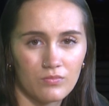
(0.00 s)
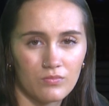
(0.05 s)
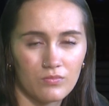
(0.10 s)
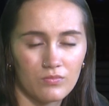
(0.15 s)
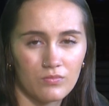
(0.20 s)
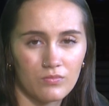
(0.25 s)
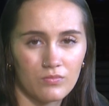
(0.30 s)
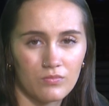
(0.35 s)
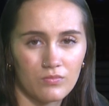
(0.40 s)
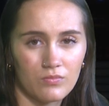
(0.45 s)

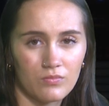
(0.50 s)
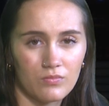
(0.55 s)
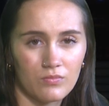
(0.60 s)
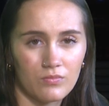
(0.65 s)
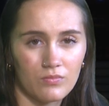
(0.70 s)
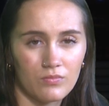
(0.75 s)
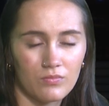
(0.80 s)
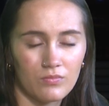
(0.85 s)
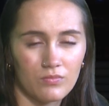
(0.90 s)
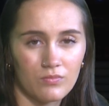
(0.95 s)

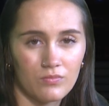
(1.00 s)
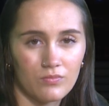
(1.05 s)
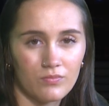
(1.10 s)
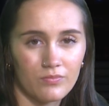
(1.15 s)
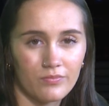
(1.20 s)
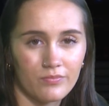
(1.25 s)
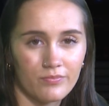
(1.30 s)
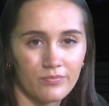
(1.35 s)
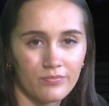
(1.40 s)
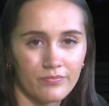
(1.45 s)

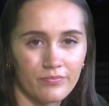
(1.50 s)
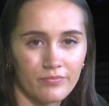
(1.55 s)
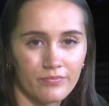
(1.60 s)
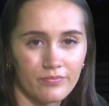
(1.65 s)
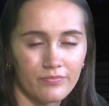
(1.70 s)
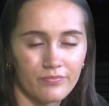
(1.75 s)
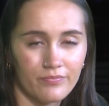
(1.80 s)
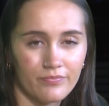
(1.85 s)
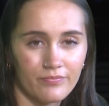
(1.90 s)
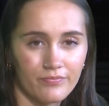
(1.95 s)

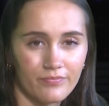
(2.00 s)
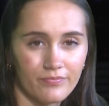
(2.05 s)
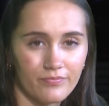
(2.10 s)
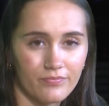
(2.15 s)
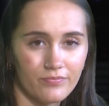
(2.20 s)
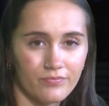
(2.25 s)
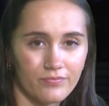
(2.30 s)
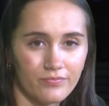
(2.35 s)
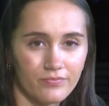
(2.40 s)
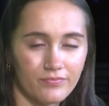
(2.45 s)

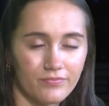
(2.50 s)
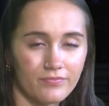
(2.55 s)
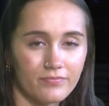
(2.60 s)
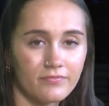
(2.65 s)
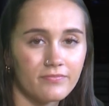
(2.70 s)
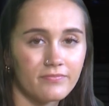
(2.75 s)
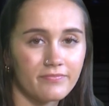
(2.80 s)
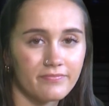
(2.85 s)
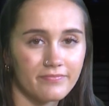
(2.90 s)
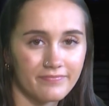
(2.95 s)

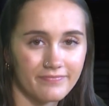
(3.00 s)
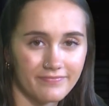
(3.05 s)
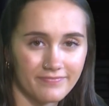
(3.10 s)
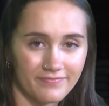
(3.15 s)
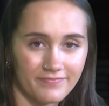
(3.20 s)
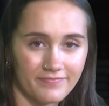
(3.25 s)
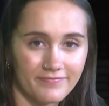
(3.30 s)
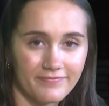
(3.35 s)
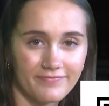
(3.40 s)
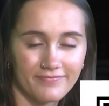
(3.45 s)

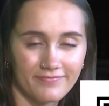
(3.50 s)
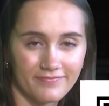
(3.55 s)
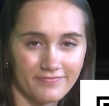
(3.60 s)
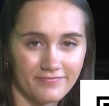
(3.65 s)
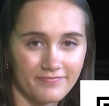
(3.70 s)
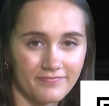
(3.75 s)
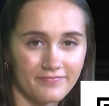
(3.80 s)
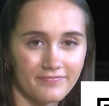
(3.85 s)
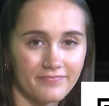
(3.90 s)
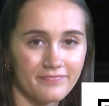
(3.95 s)

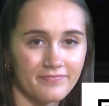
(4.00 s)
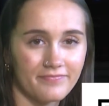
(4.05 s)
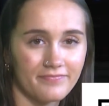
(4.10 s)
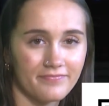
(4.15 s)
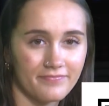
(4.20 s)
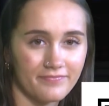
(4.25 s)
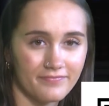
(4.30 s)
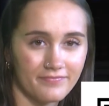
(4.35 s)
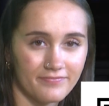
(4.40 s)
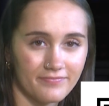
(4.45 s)

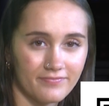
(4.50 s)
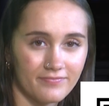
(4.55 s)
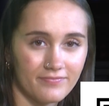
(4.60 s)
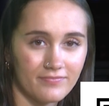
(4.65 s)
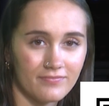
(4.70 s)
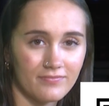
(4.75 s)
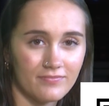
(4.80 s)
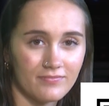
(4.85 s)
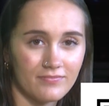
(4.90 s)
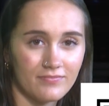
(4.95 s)

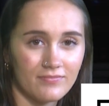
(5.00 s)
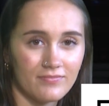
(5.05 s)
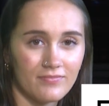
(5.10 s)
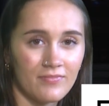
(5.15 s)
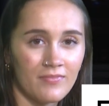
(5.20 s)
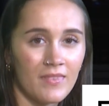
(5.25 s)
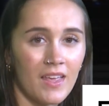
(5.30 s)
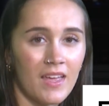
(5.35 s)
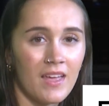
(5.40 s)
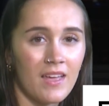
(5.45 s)

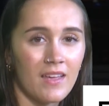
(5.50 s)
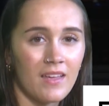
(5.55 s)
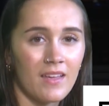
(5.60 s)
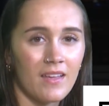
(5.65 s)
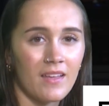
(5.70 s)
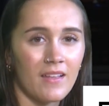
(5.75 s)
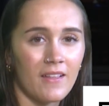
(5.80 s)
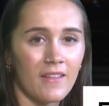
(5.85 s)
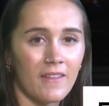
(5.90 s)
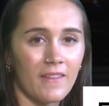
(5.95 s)

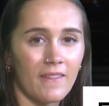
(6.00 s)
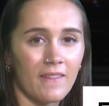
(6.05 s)
(silent)